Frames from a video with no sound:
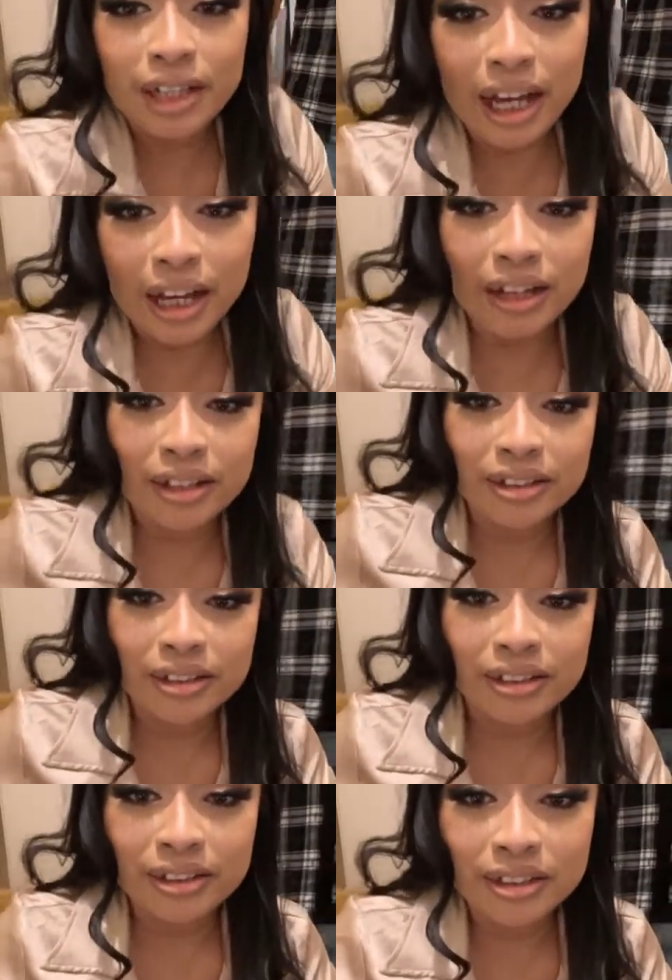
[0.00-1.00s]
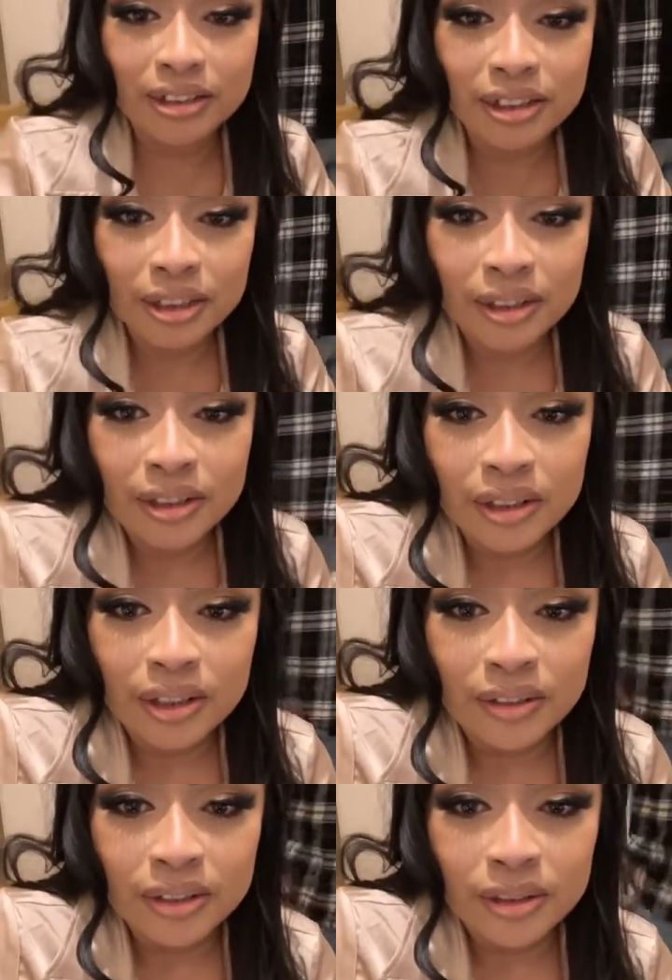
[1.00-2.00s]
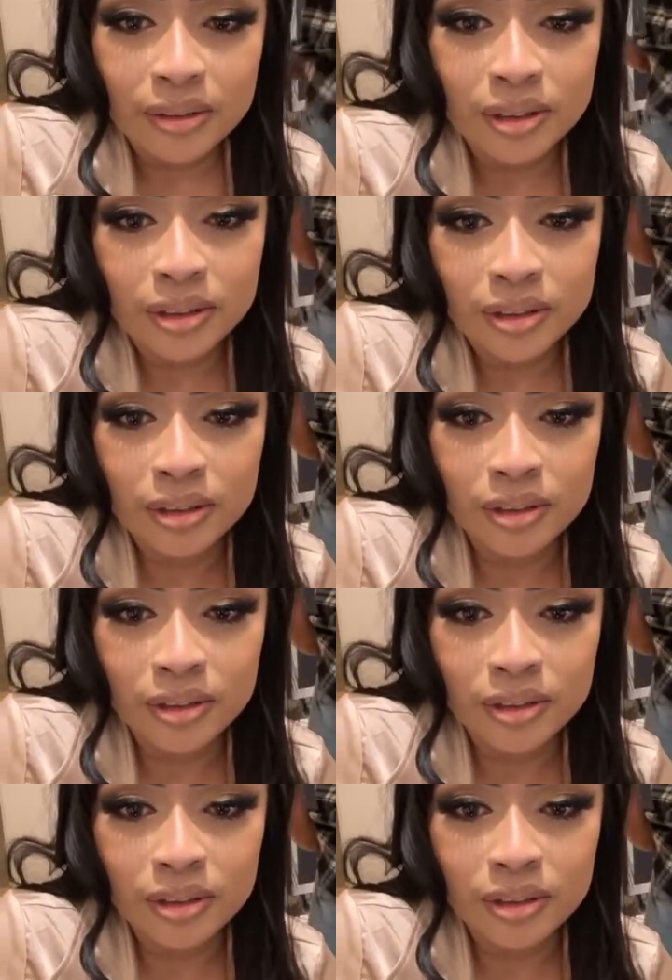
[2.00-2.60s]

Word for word: Ah! So I was like, please don't around.